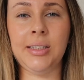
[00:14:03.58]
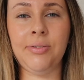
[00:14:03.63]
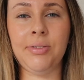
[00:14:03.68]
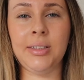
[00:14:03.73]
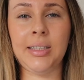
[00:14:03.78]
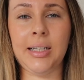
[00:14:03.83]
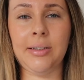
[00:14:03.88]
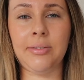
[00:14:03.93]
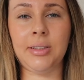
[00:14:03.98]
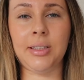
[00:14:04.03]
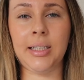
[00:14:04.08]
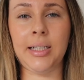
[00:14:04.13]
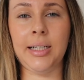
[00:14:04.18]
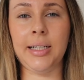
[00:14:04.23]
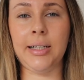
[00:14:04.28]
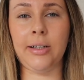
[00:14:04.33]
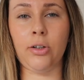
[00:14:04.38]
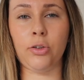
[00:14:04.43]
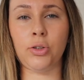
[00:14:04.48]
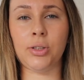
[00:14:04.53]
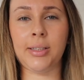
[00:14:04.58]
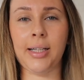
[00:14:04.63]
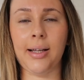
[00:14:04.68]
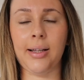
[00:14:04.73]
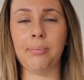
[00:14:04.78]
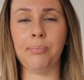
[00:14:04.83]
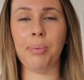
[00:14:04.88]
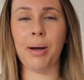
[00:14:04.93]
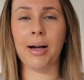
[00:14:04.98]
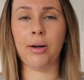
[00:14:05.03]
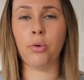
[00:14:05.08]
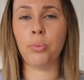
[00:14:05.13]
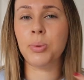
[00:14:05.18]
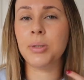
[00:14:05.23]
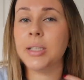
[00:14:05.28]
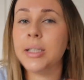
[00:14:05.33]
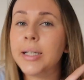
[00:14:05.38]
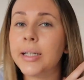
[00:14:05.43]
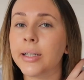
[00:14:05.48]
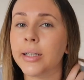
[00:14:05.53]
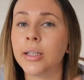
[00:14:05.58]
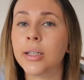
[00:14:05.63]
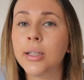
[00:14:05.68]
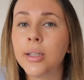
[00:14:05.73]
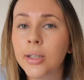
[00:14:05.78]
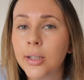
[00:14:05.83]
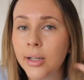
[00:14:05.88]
even down to here, I'll just get it back up to here.